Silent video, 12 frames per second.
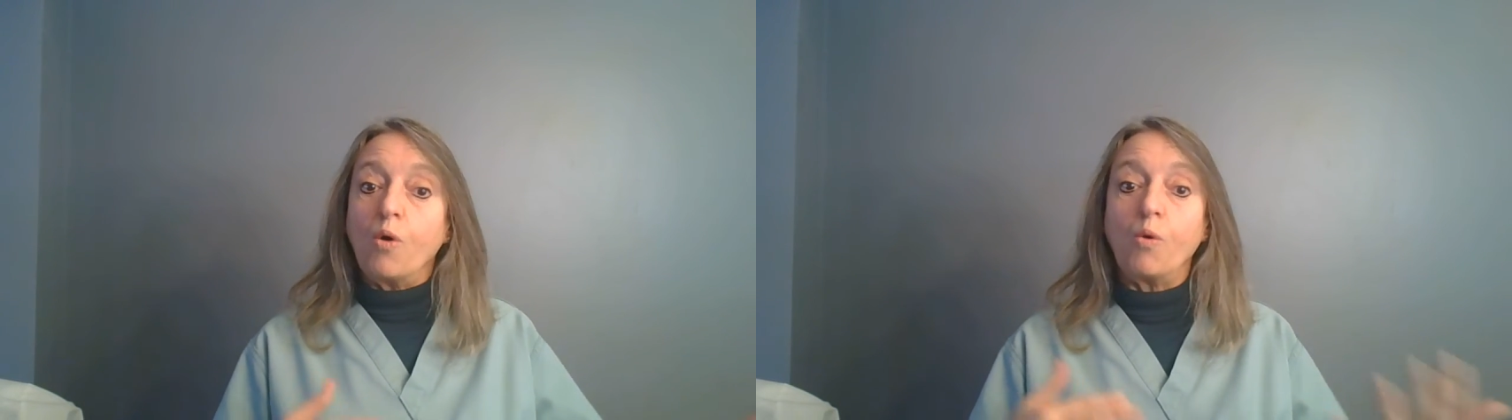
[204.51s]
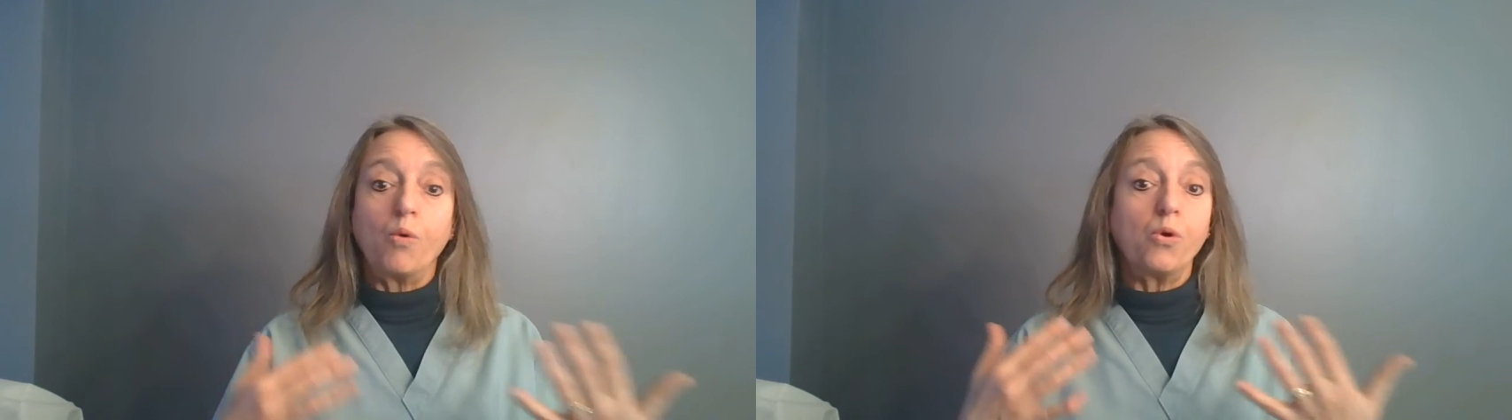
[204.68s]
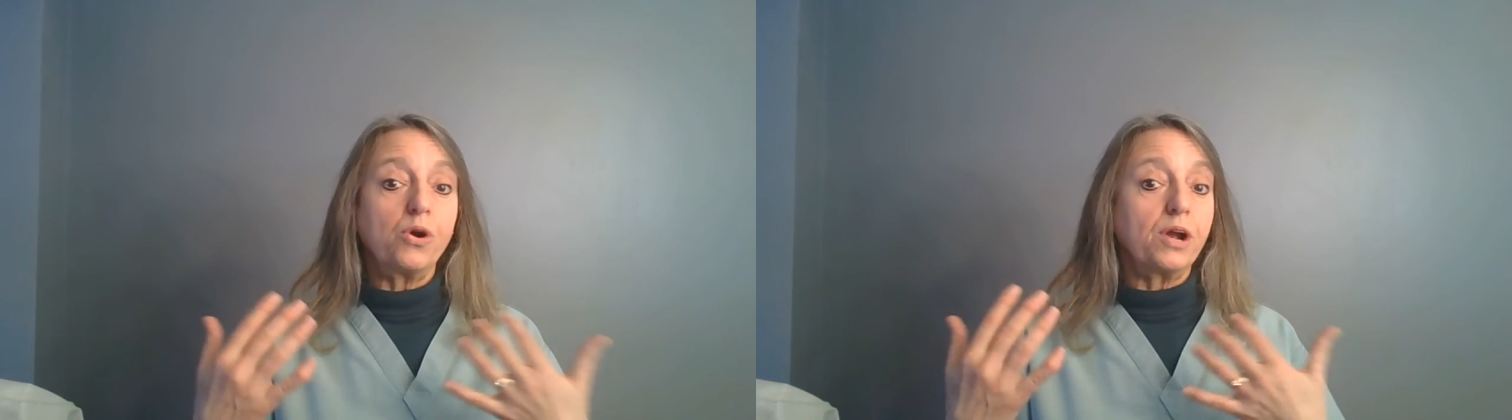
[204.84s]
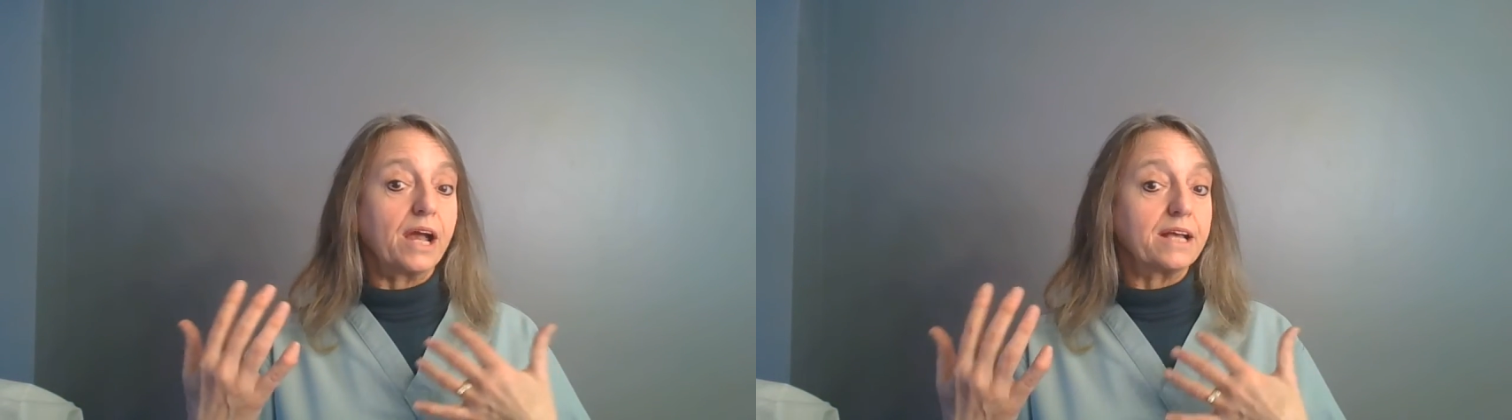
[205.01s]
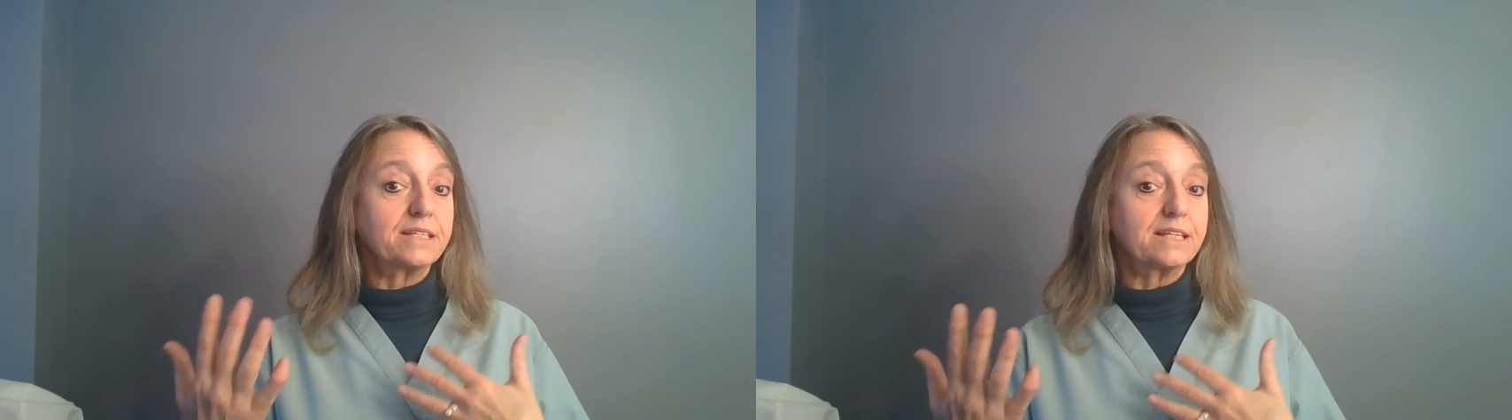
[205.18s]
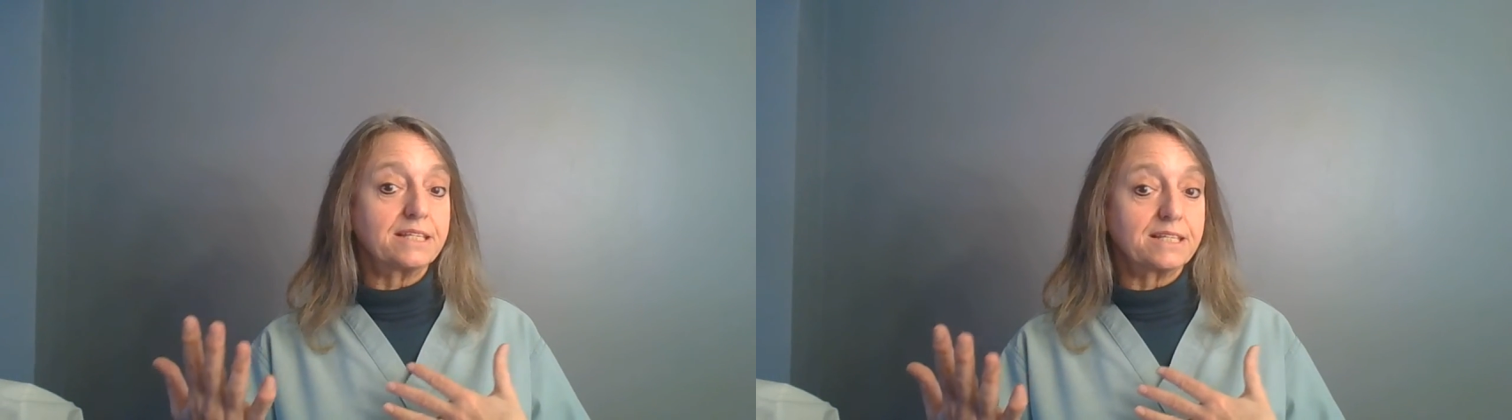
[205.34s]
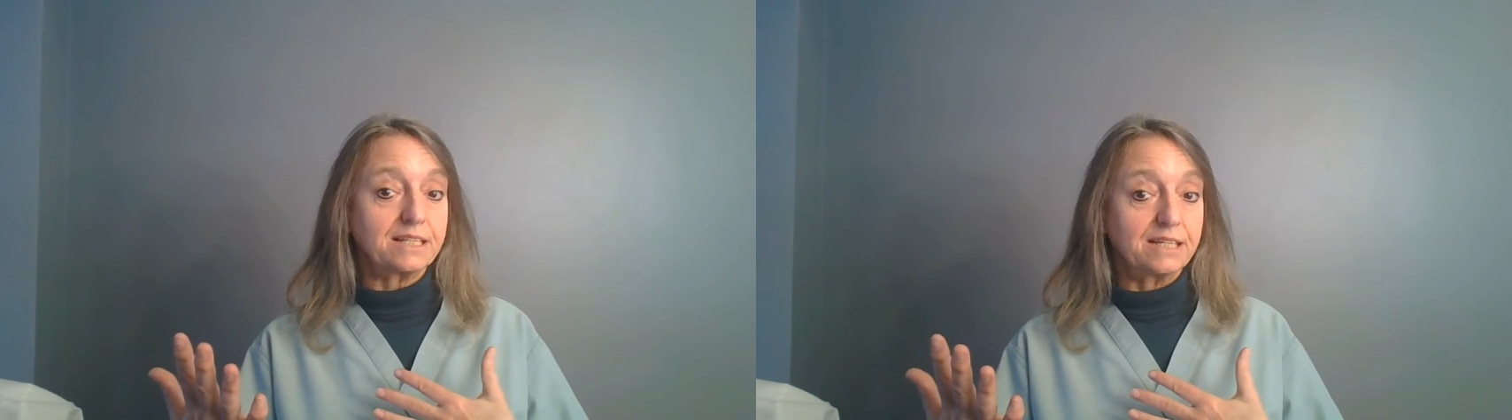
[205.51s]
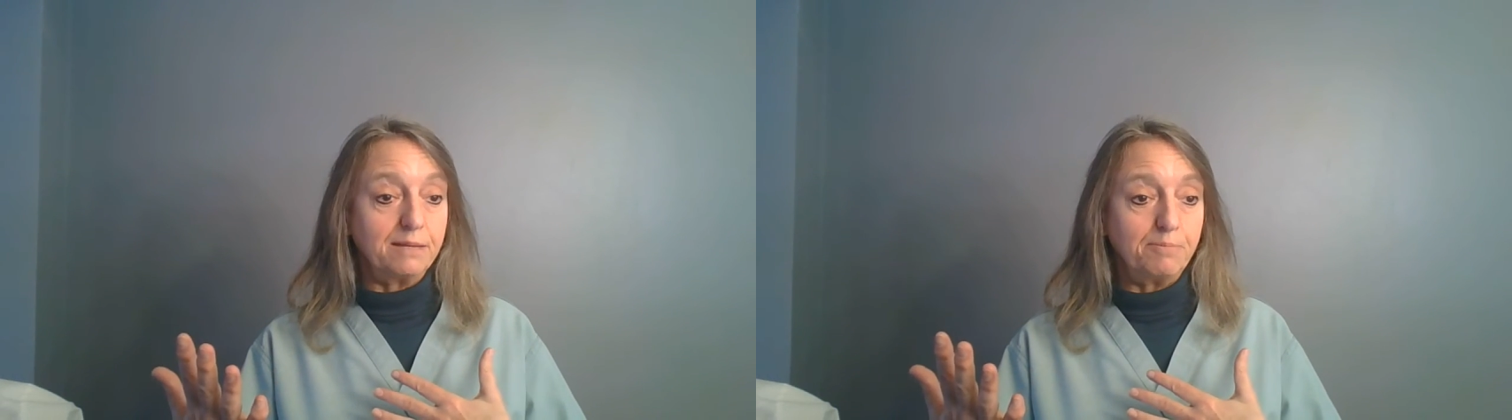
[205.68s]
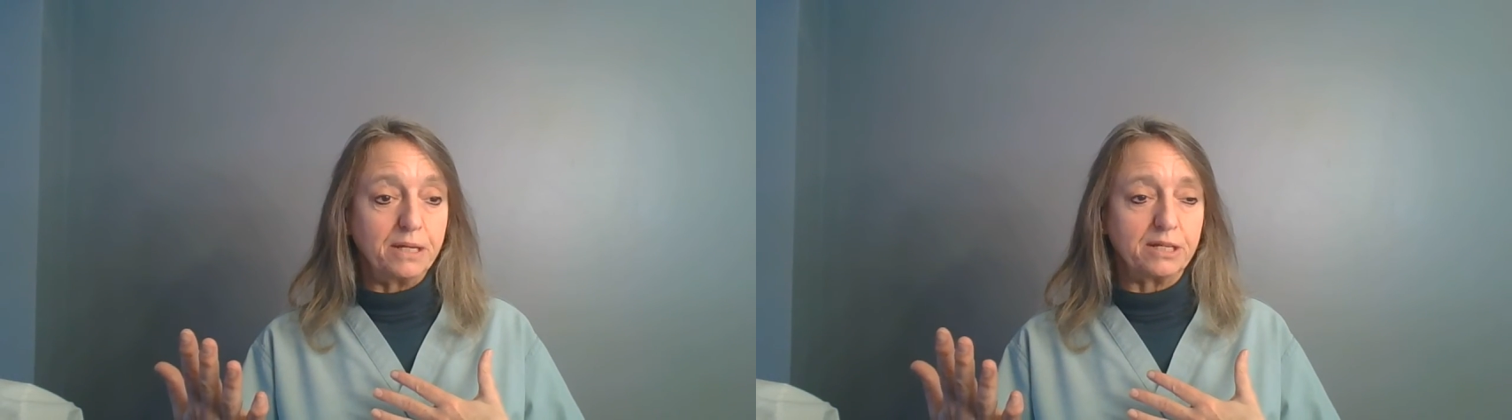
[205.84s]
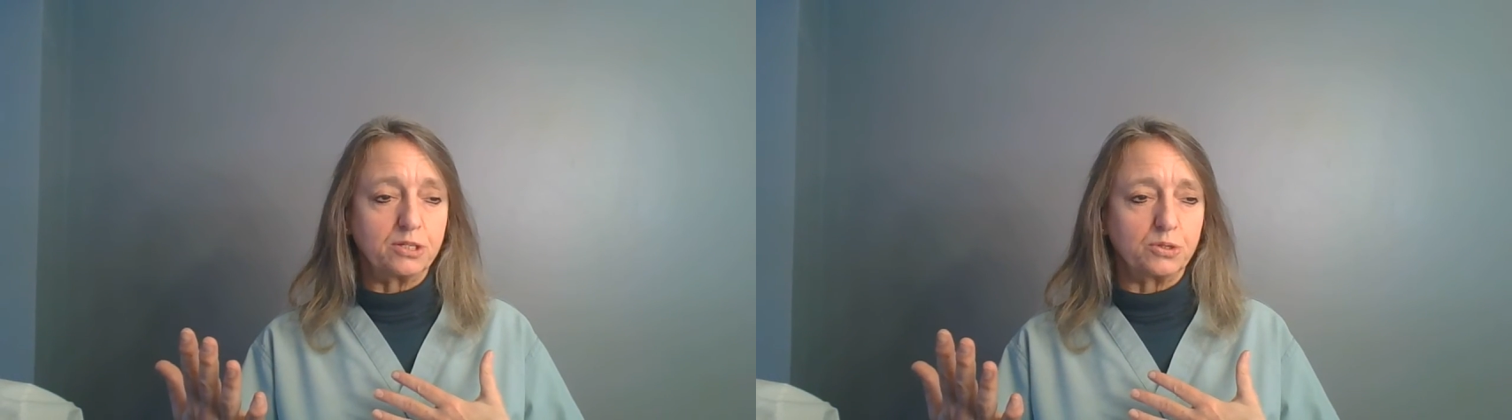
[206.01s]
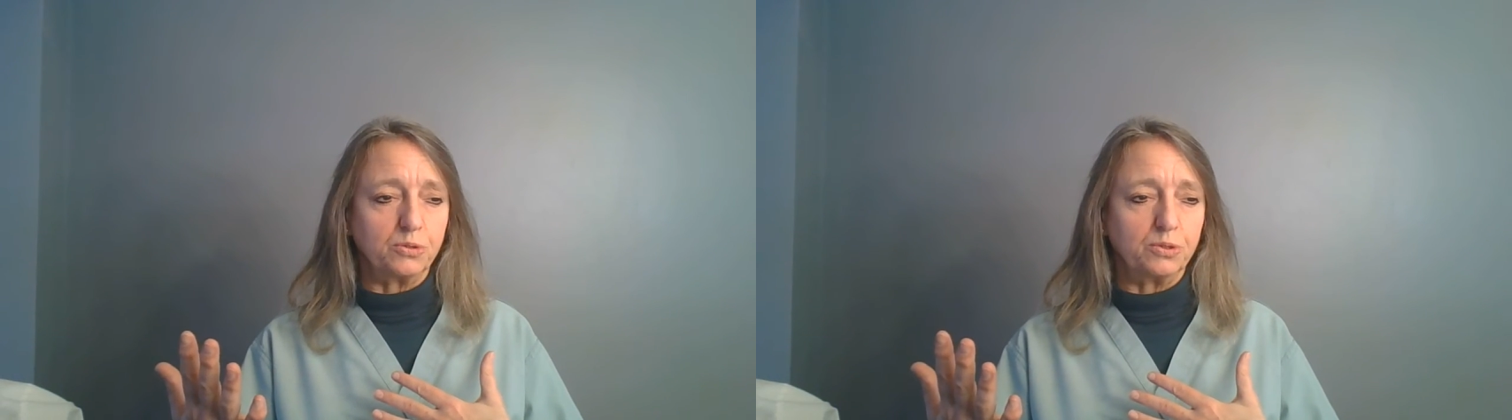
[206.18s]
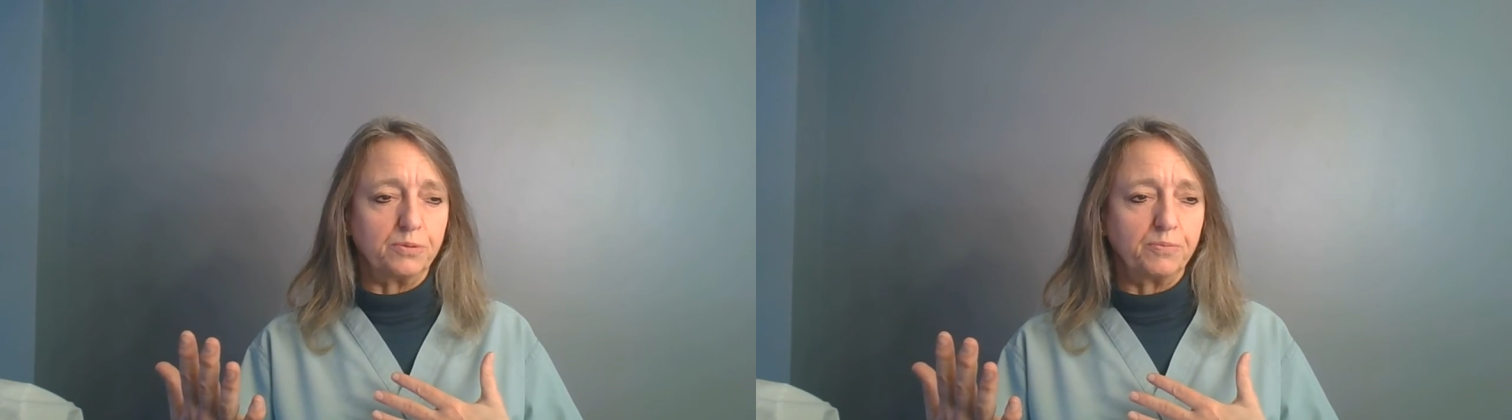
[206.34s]
or as a sleeping
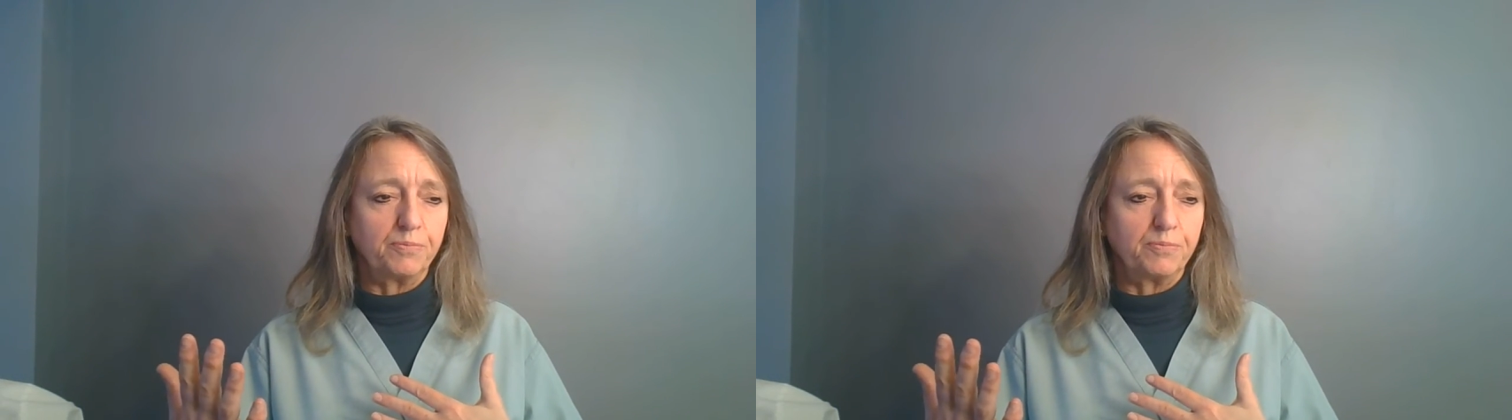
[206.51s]
tool.